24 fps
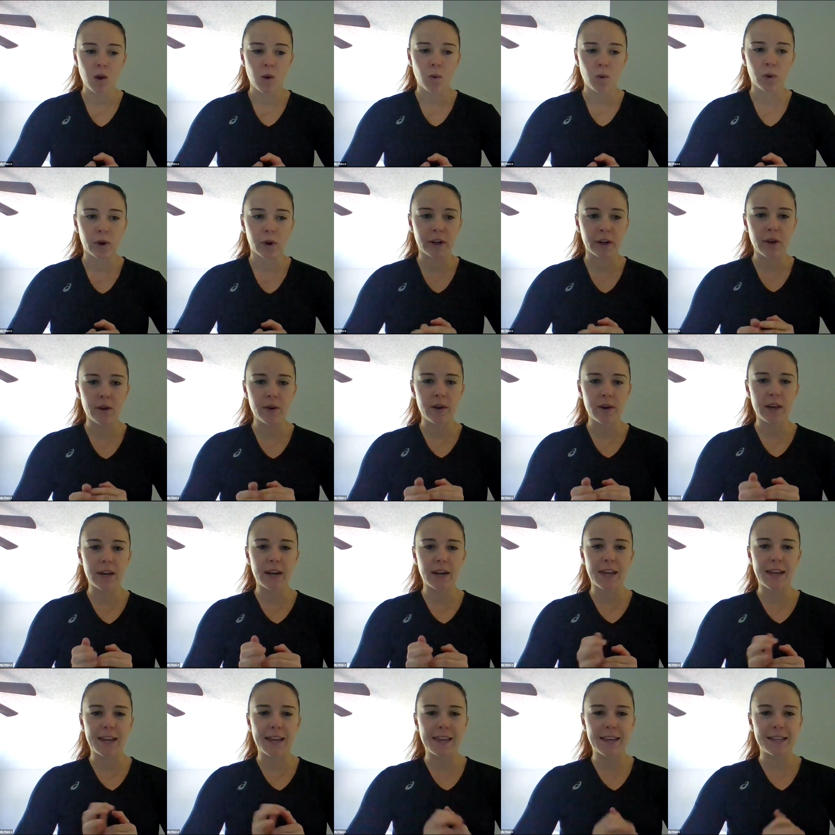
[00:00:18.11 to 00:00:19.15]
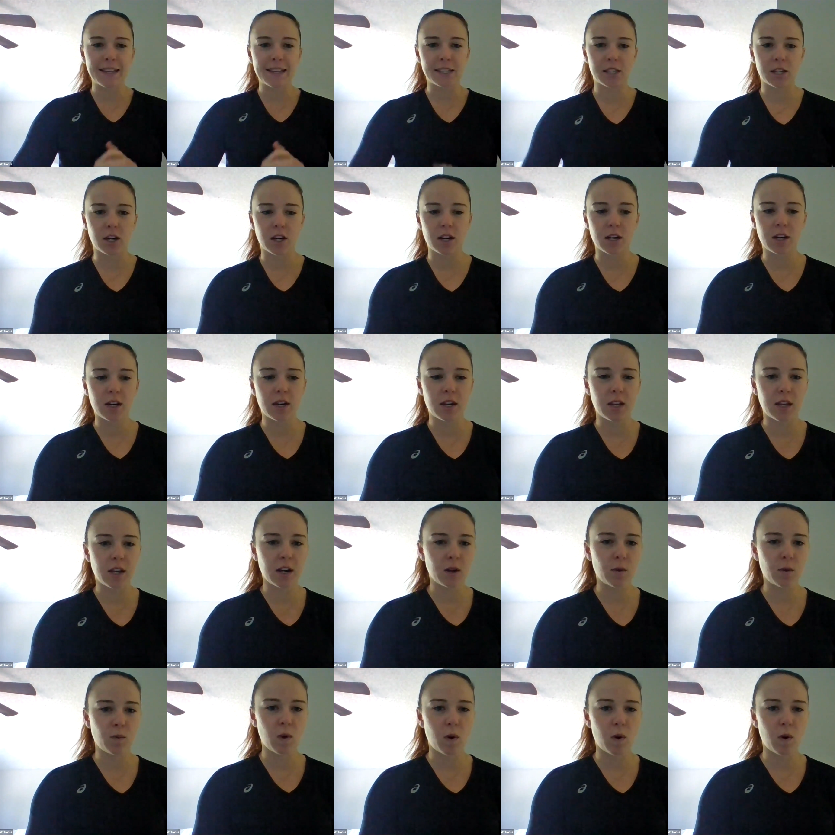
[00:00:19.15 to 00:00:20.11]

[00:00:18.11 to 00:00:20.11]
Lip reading: We're going to go ahead and get started here.